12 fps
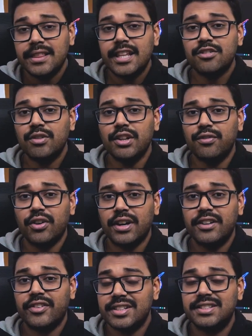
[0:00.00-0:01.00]
this S24
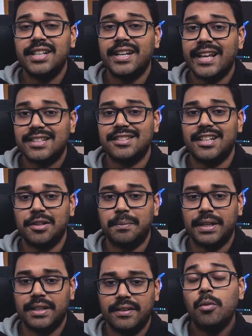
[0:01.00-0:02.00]
Ultra is still an excellent buy.